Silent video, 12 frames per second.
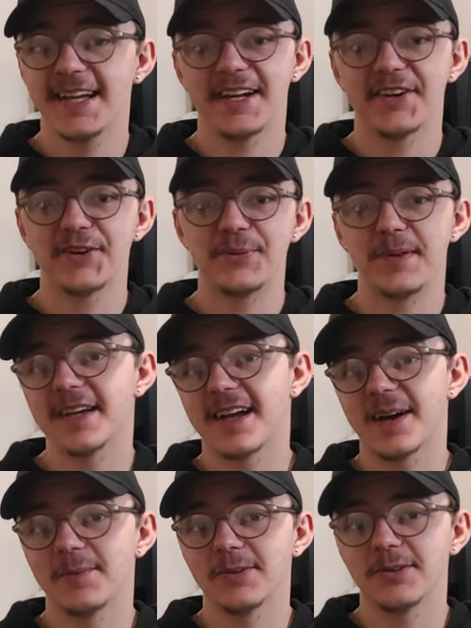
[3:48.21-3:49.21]
It could be a
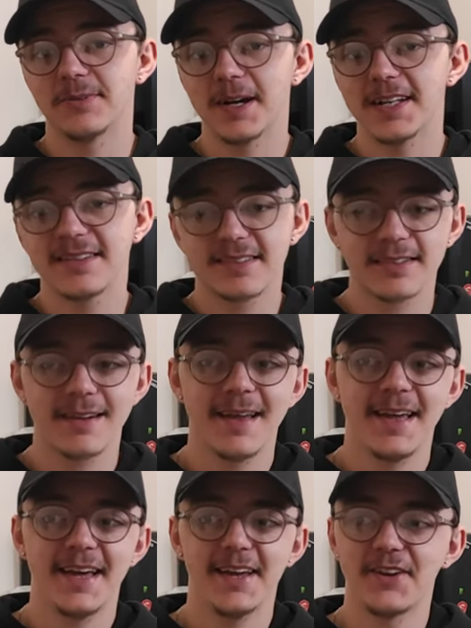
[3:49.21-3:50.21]
couple of months,
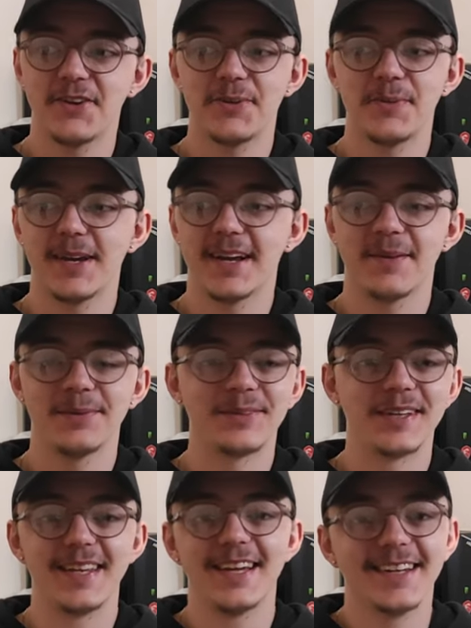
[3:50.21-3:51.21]
it could be a couple
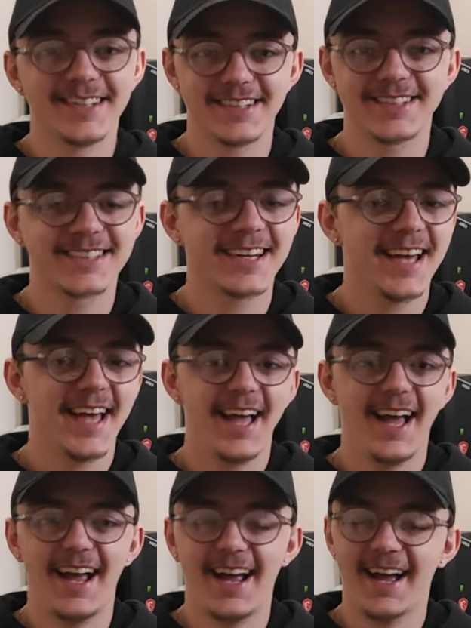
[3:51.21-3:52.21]
of years.
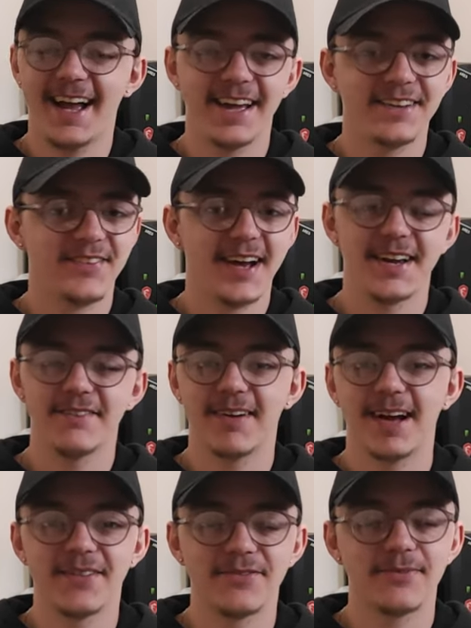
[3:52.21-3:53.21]
I, I,
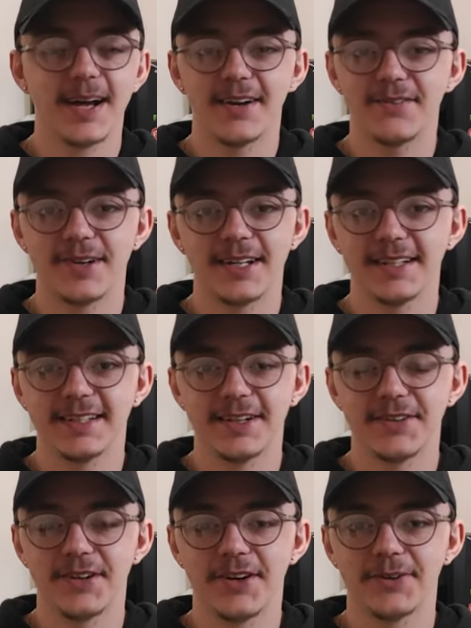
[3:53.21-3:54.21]
I, I really
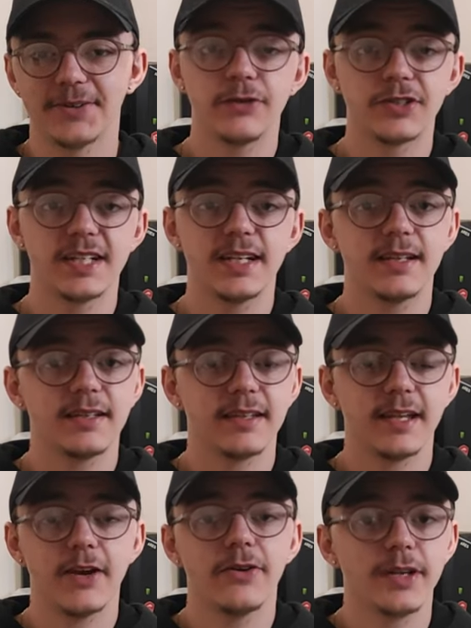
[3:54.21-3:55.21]
don't know. You see,
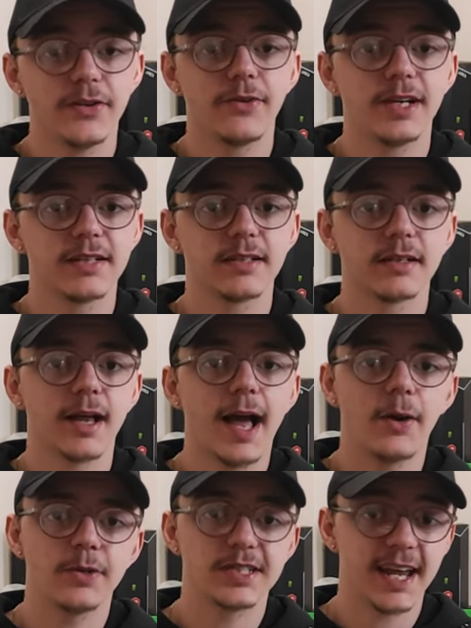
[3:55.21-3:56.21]
the only reason
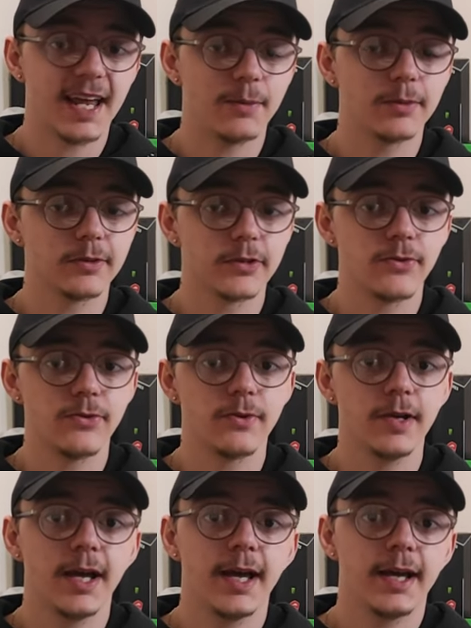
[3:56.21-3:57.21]
I was able to